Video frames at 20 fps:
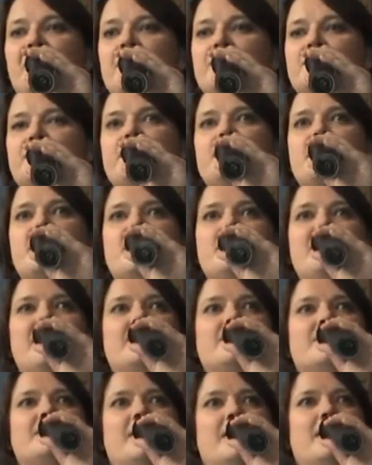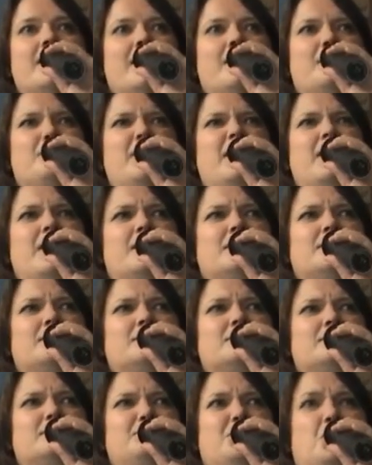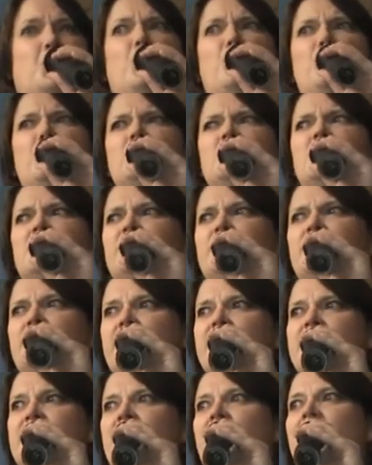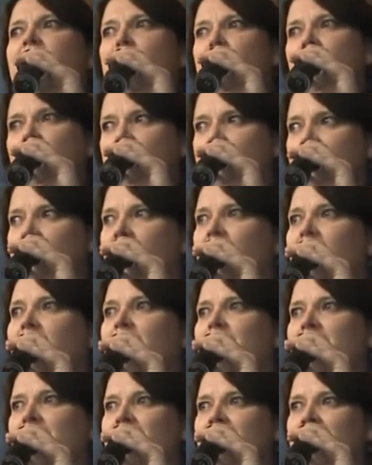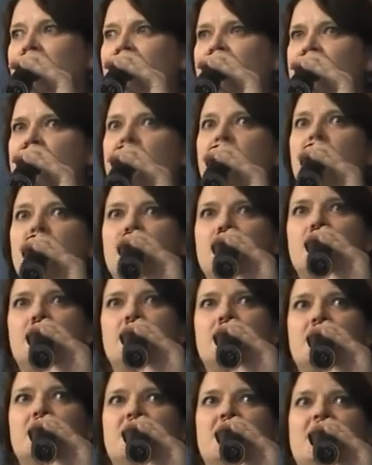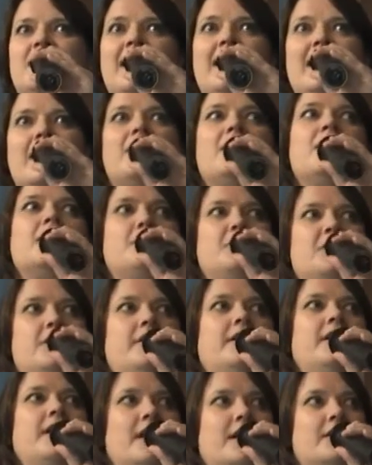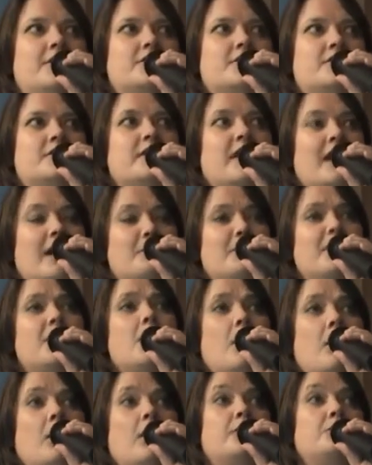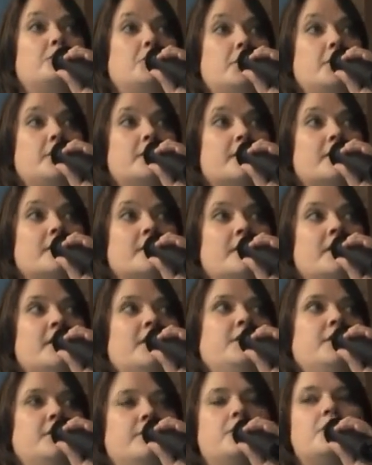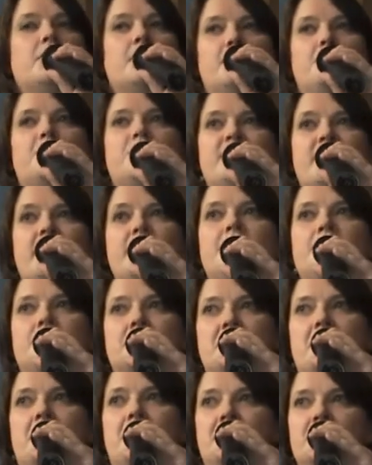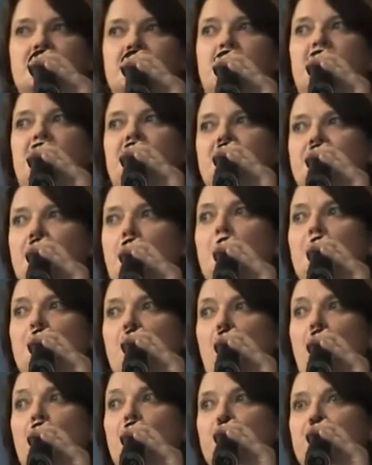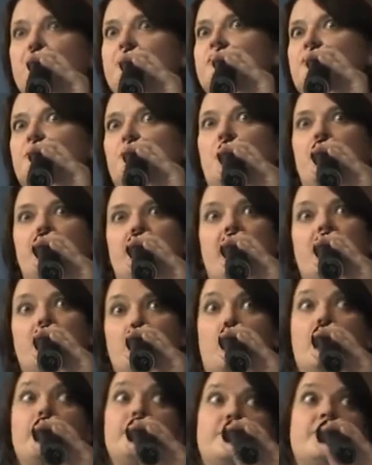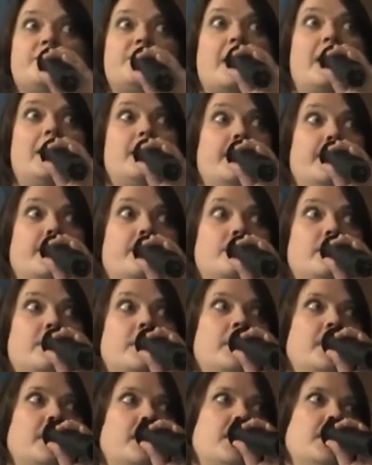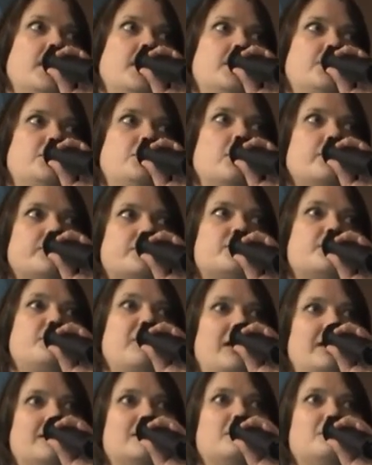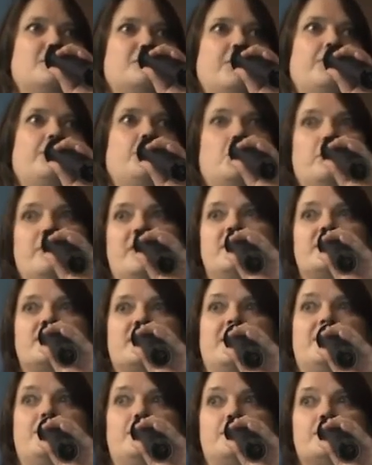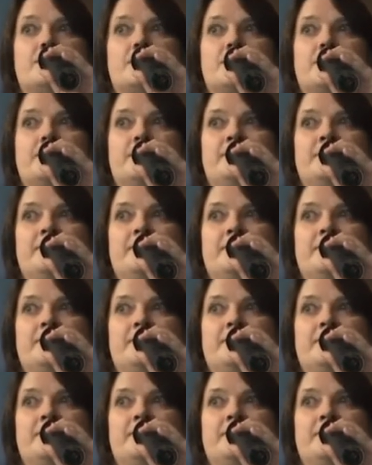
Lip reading: So you can imagine they get a bit bored of the same old thing. So to get a communication can be hard work. You've got to present yourself as somebody who's open to what they want to tell you, not to make them performing seals,